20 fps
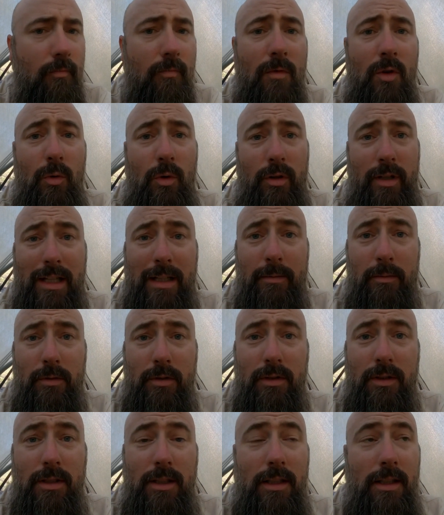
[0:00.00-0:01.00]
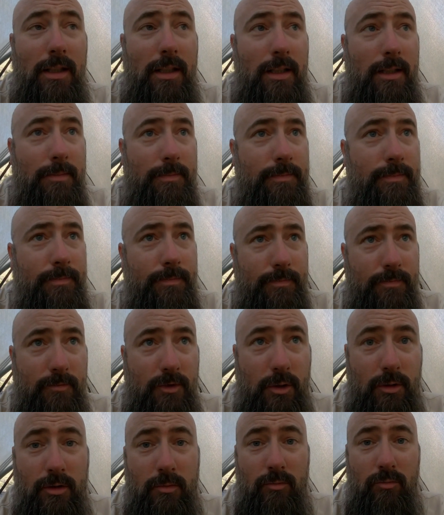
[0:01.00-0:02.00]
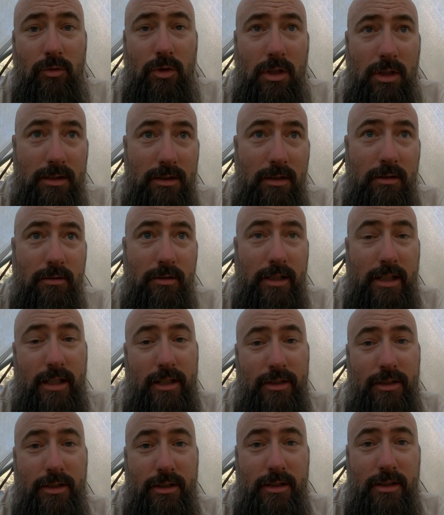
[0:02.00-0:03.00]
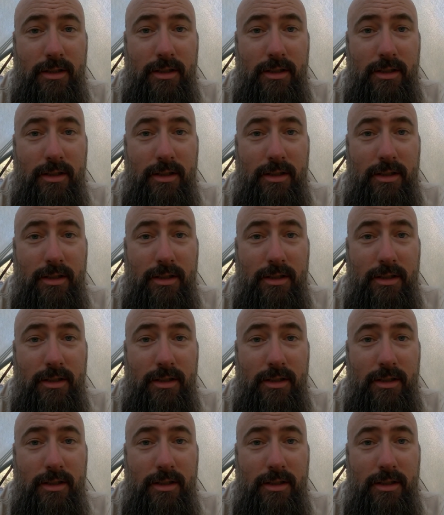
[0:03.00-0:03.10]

What happened was, there were some rocks that crashed.